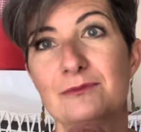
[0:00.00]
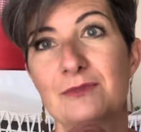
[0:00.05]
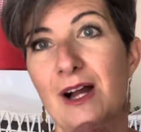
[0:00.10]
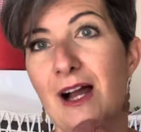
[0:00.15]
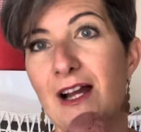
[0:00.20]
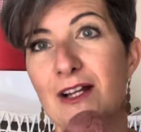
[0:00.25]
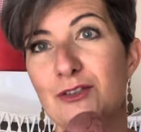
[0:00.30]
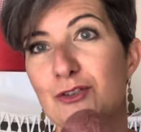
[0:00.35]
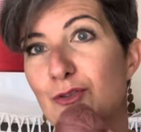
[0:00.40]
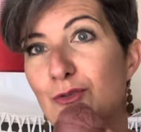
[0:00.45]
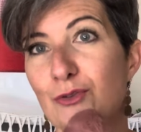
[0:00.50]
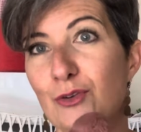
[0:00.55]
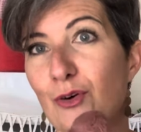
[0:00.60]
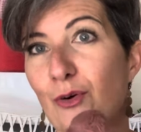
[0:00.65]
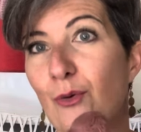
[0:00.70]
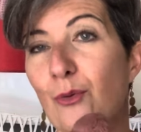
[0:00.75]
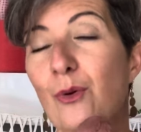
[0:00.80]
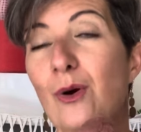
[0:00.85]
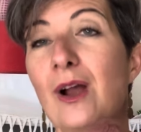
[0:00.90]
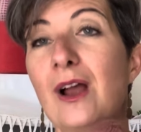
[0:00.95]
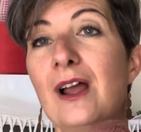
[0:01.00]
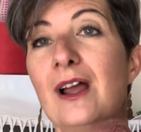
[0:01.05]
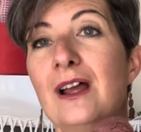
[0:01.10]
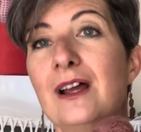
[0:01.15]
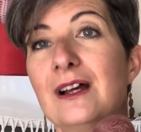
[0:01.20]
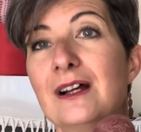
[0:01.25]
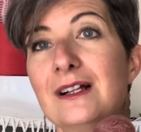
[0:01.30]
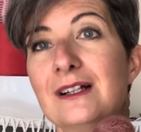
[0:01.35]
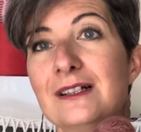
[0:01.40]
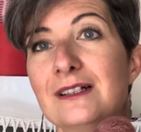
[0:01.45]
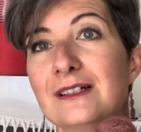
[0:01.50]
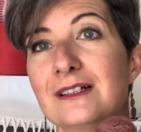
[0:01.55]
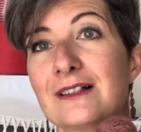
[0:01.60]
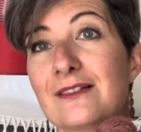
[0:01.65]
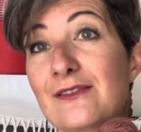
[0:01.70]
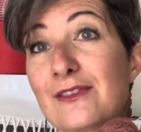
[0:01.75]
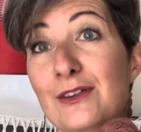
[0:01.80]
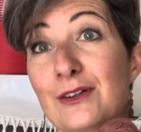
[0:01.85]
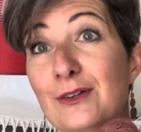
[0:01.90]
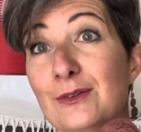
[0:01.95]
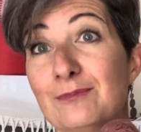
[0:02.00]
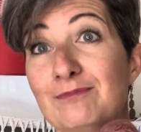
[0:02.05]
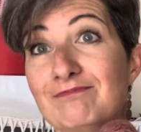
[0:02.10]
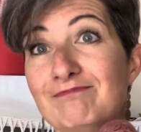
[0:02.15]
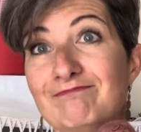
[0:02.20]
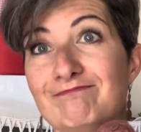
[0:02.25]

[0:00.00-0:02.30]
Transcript: I don't know. Uh, the